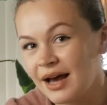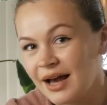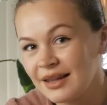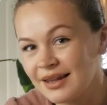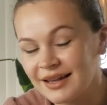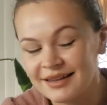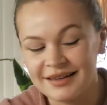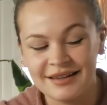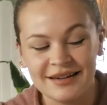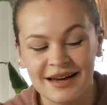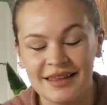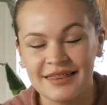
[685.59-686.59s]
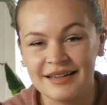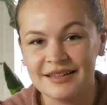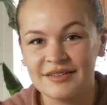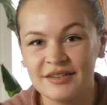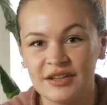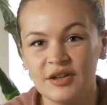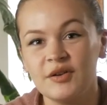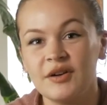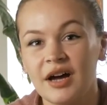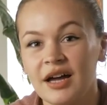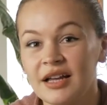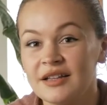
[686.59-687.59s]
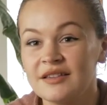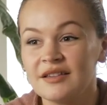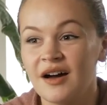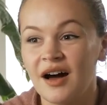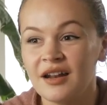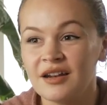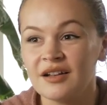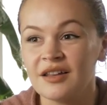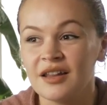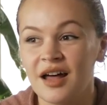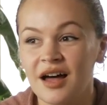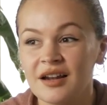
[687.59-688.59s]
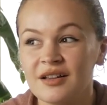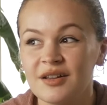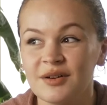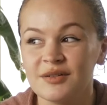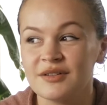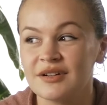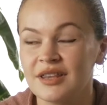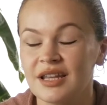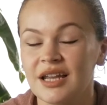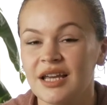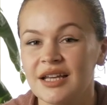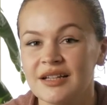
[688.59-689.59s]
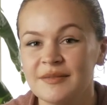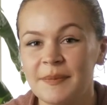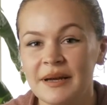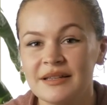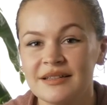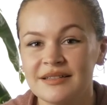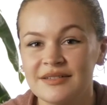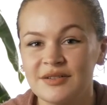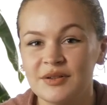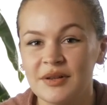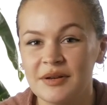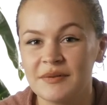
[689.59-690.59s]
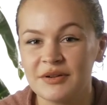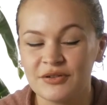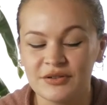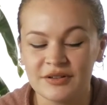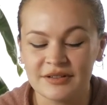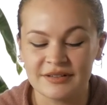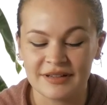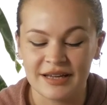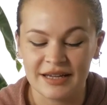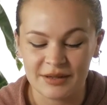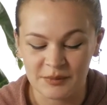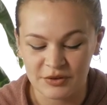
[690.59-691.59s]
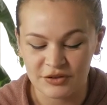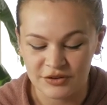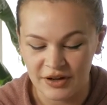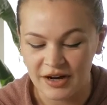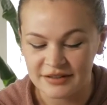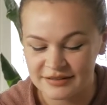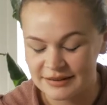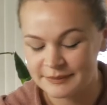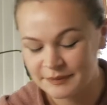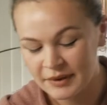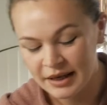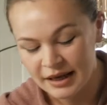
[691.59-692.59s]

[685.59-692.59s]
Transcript: I like it. I think it's cute. It's gotten a lot closer than I expected to the original design, which is awesome.